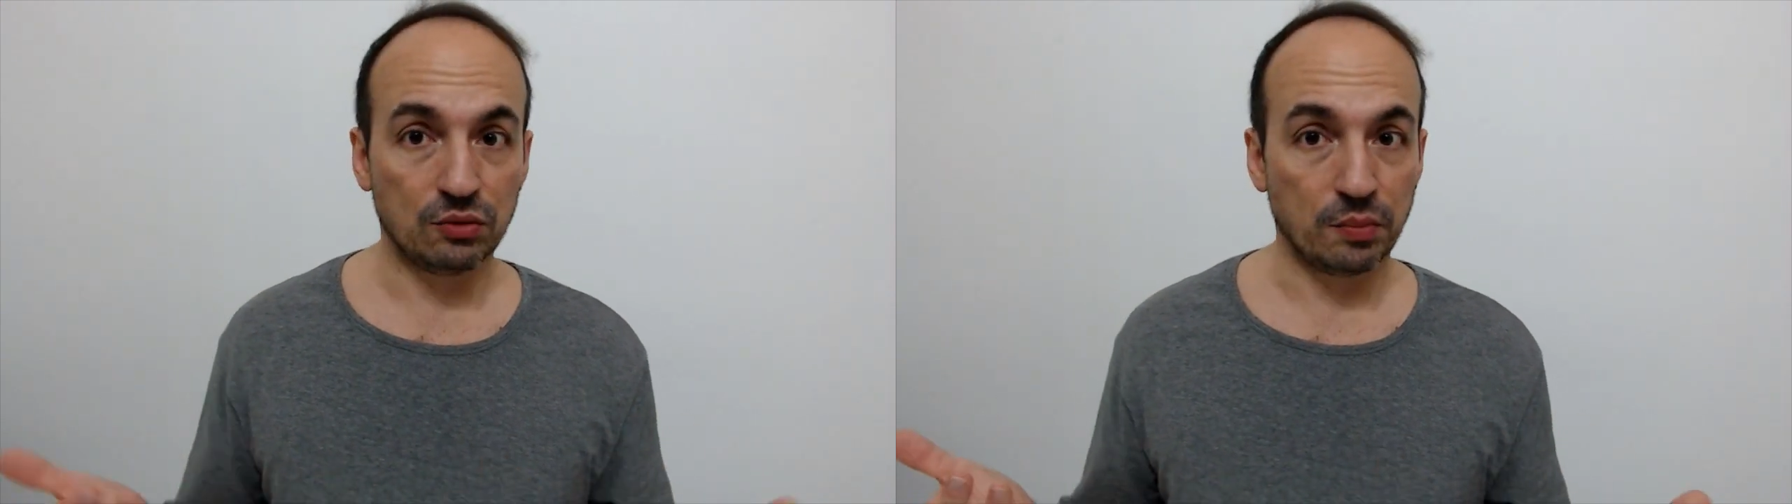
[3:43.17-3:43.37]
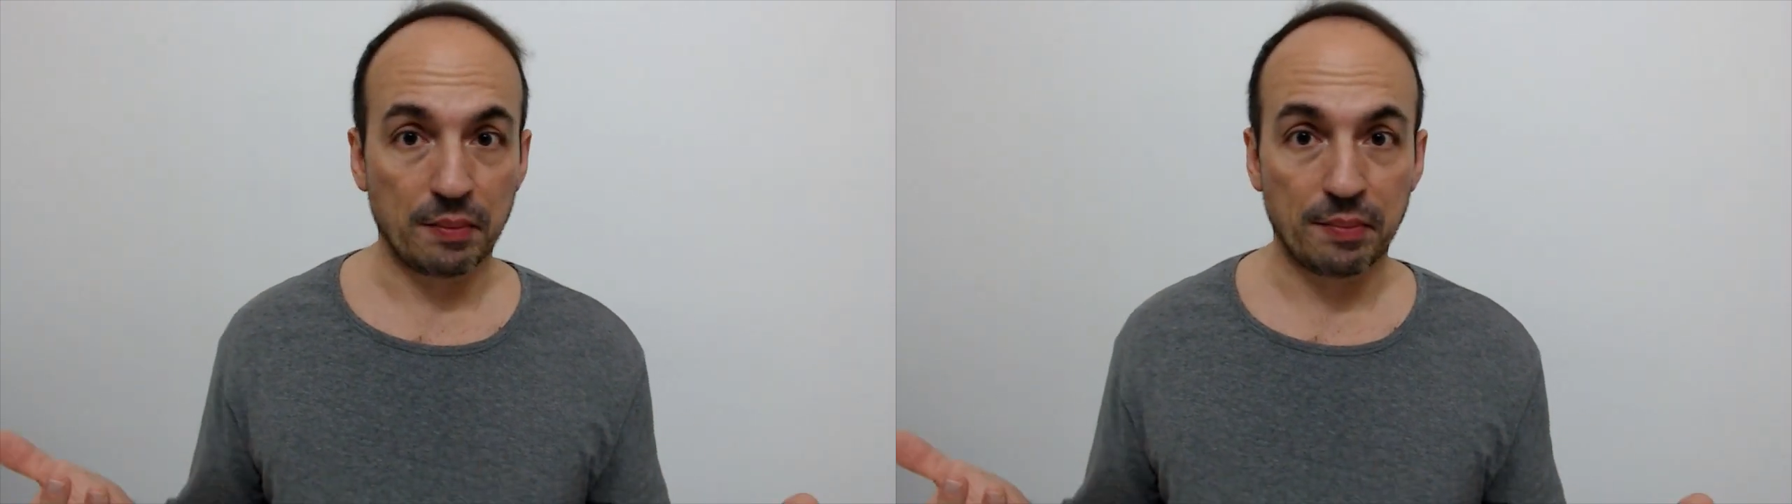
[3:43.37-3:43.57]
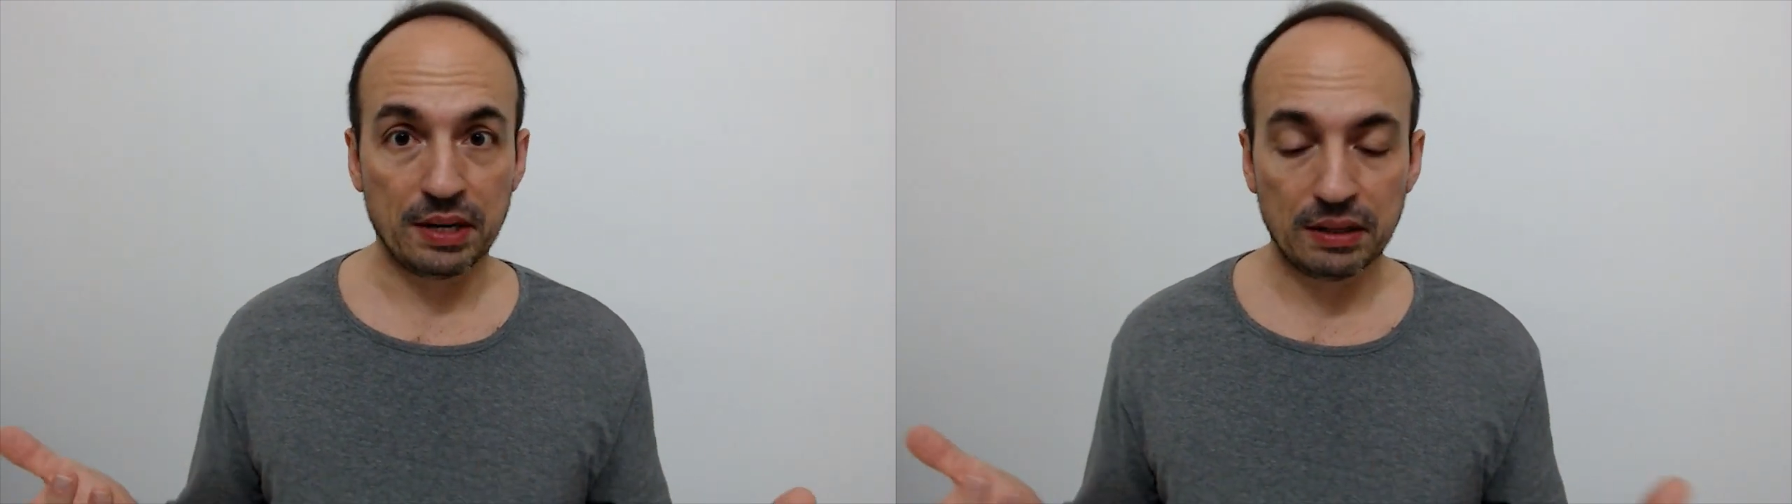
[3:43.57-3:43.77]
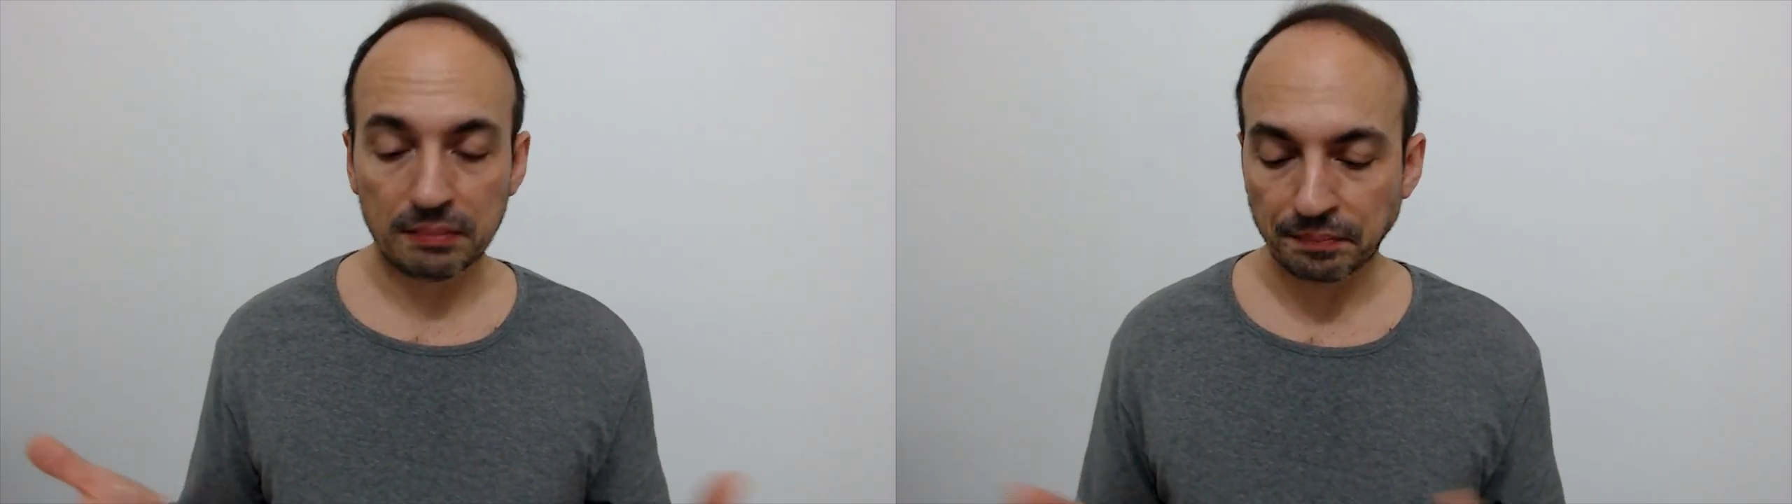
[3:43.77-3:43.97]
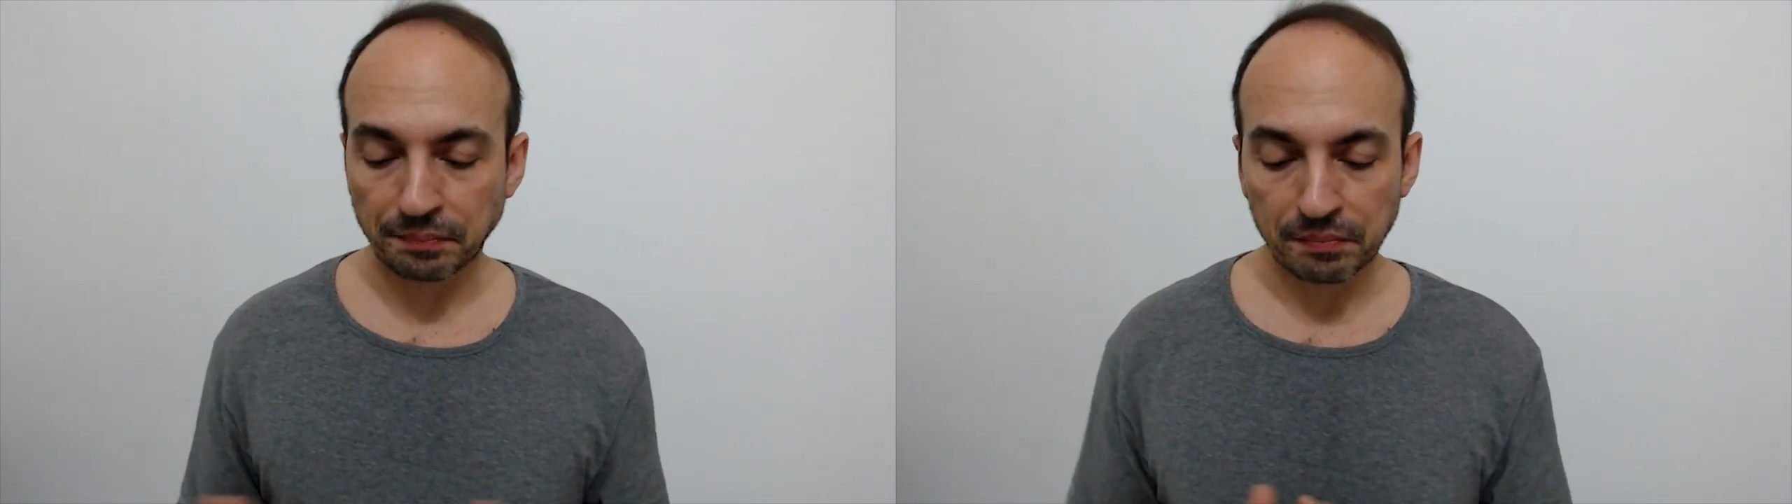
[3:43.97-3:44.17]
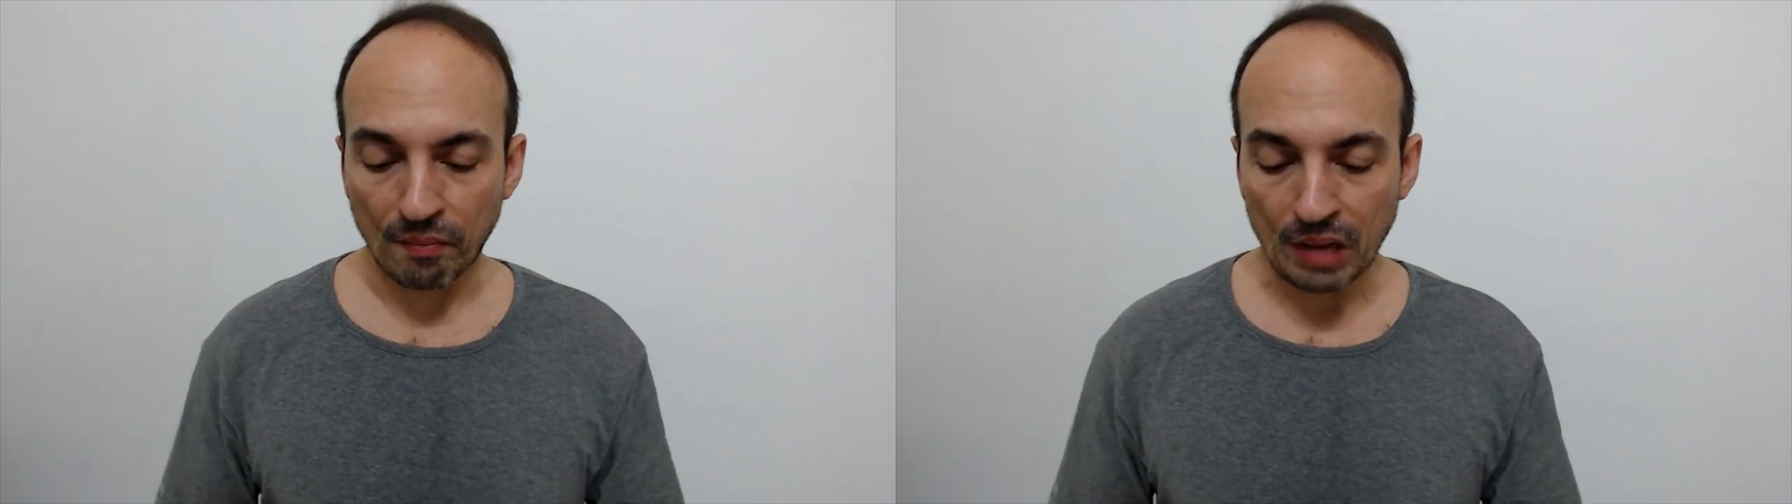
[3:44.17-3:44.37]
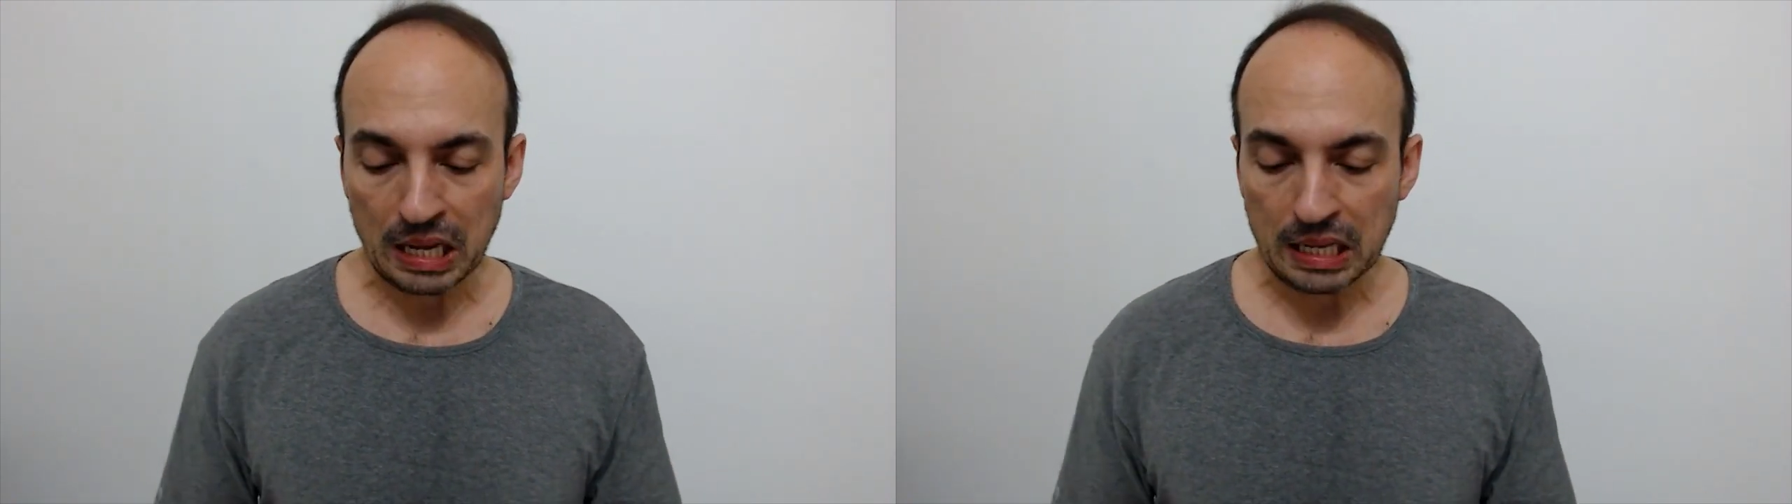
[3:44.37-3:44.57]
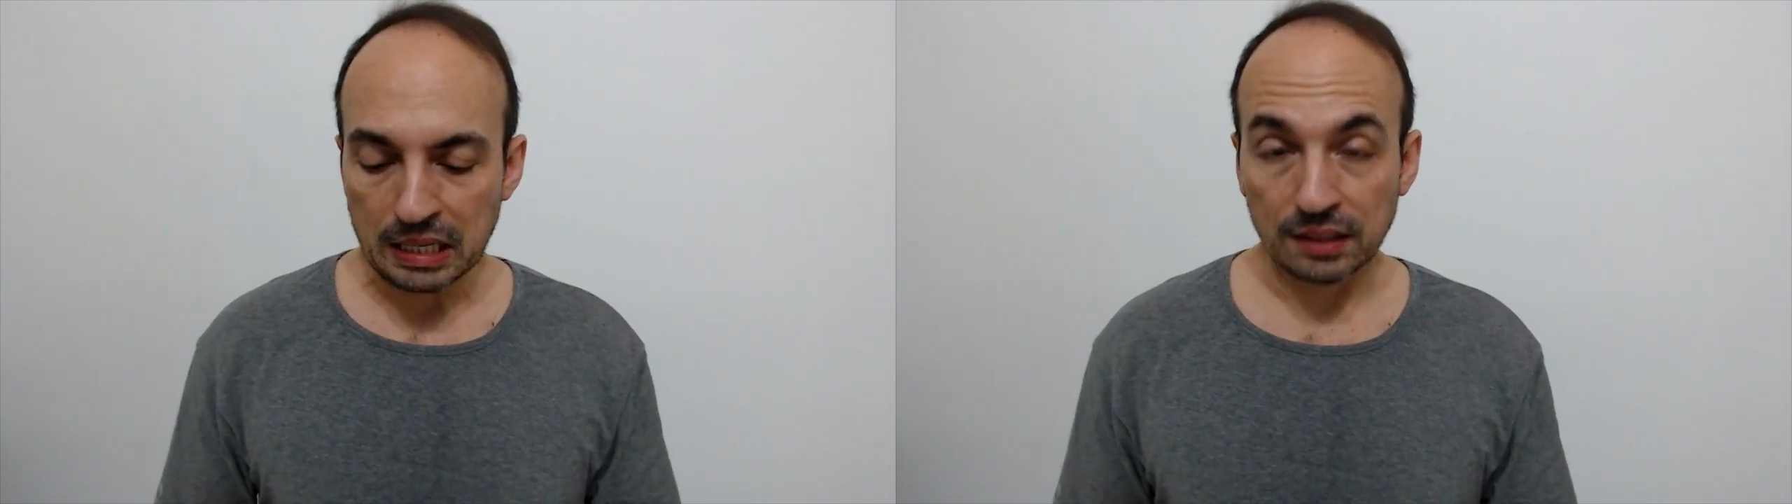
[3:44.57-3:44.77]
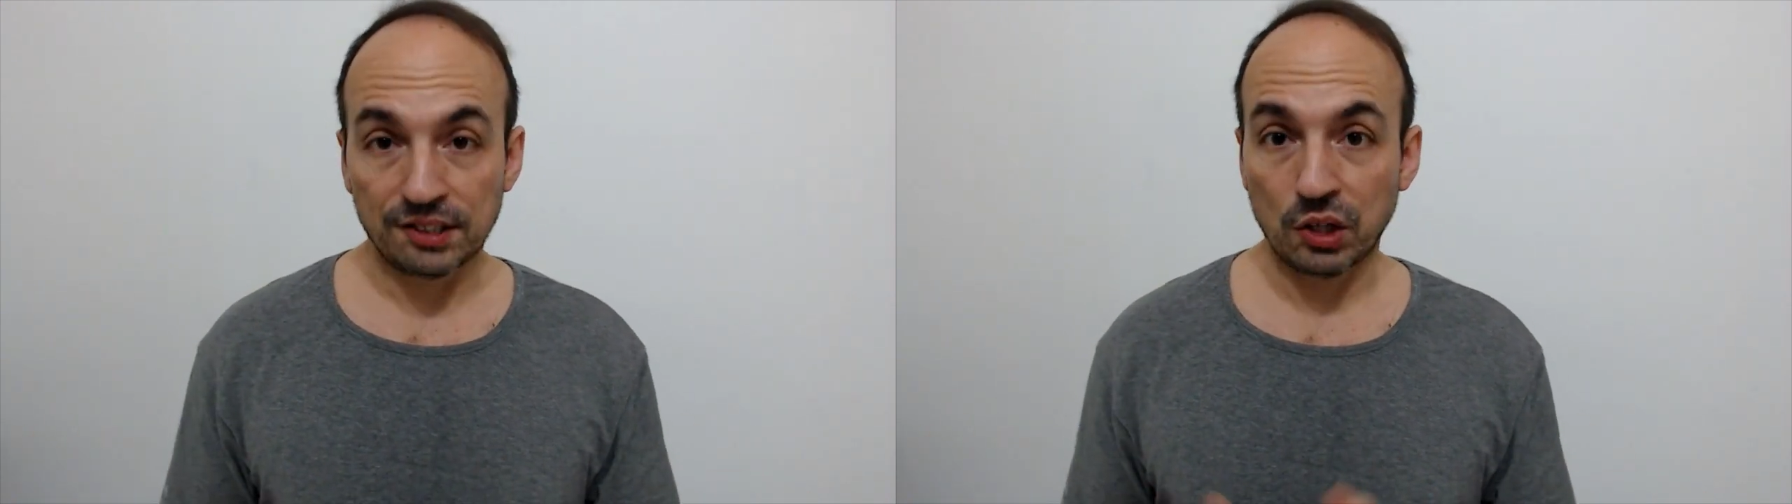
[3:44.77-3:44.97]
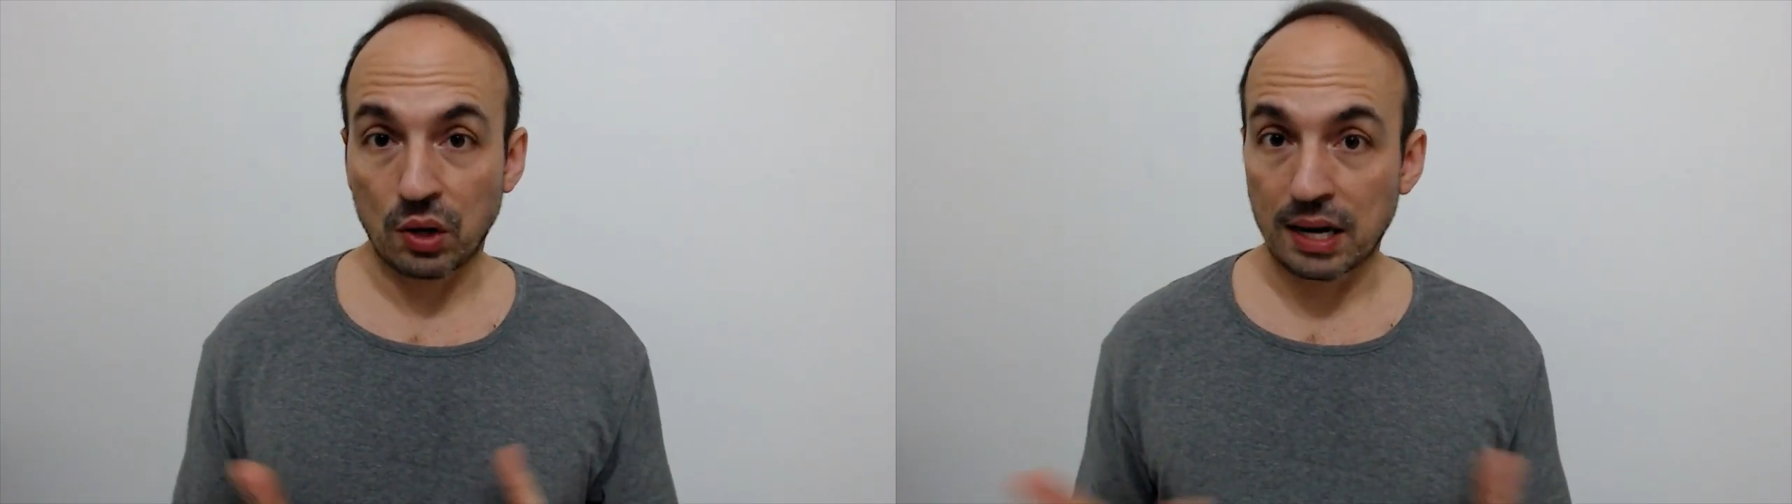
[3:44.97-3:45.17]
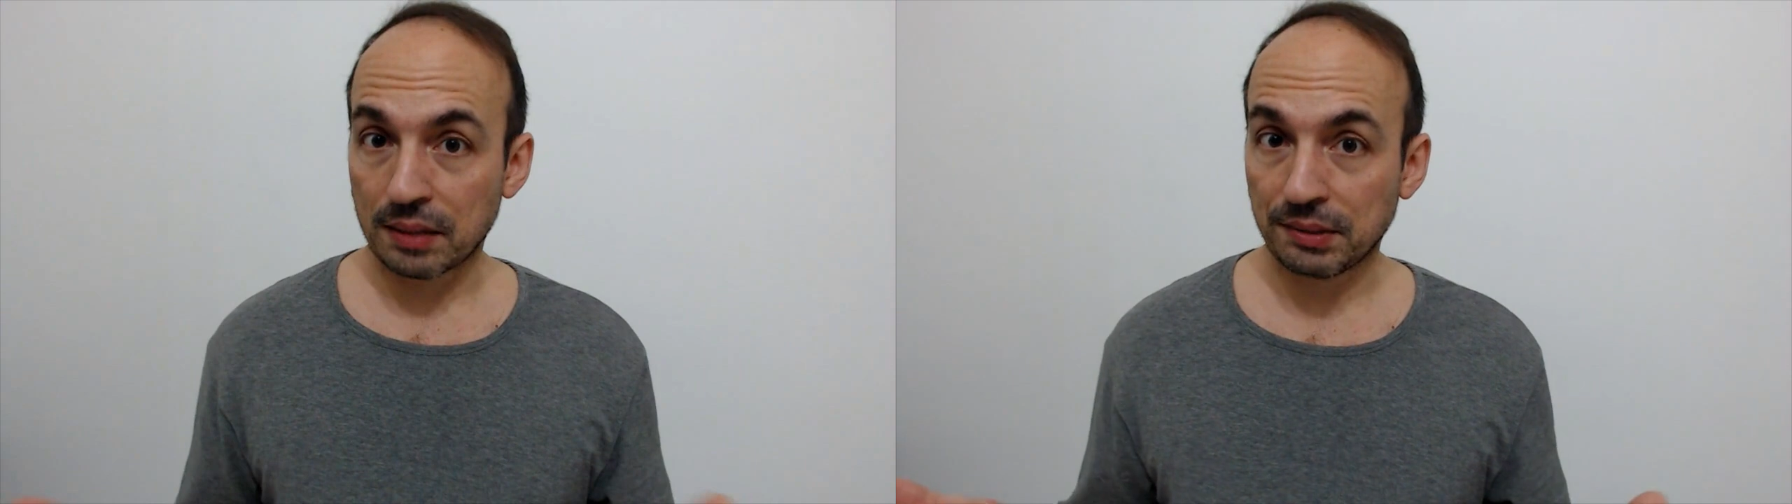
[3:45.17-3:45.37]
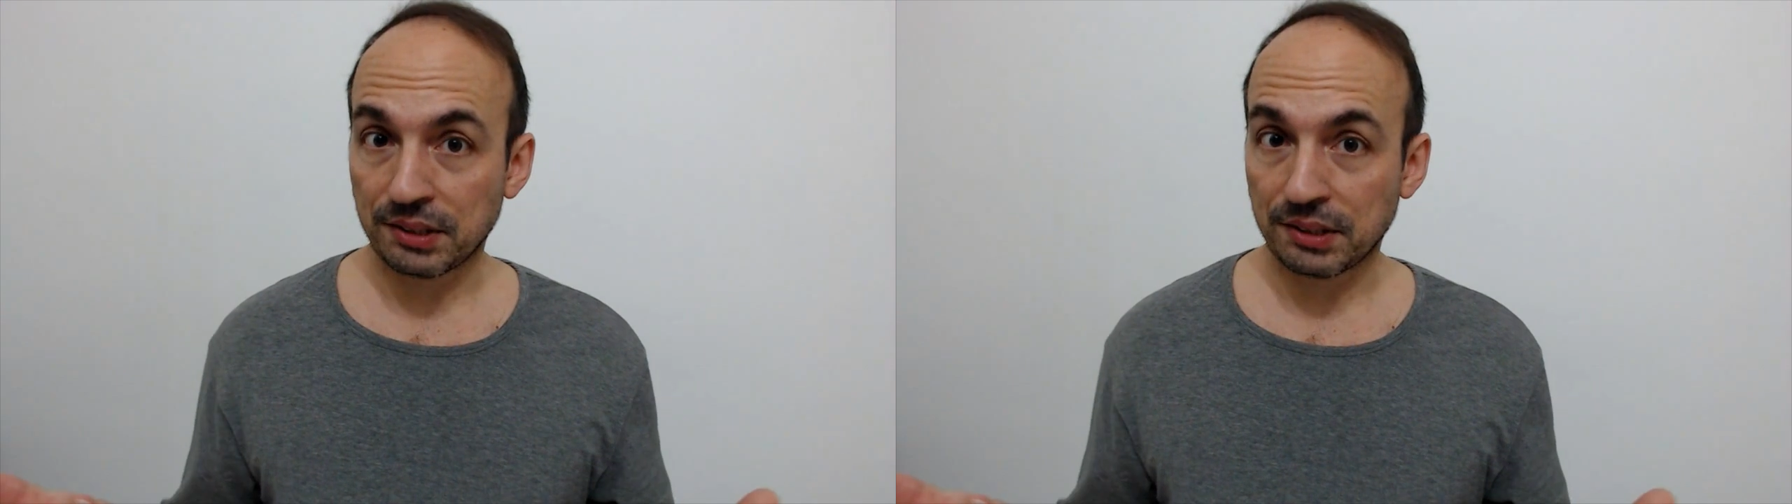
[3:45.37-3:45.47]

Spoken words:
prepare, zero carbs.